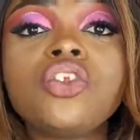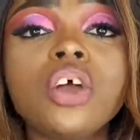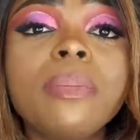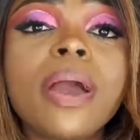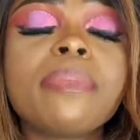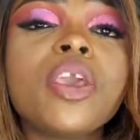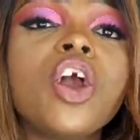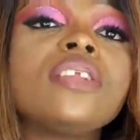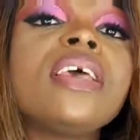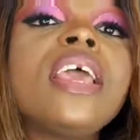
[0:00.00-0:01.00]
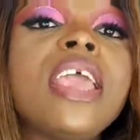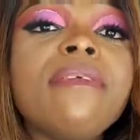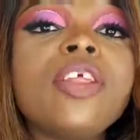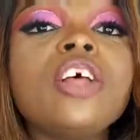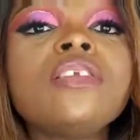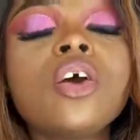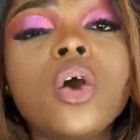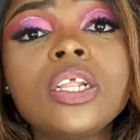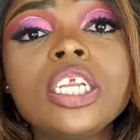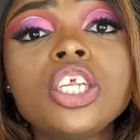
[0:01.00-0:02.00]
because if it does not go underneath
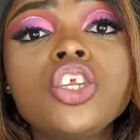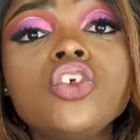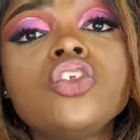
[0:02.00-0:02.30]
your stomach,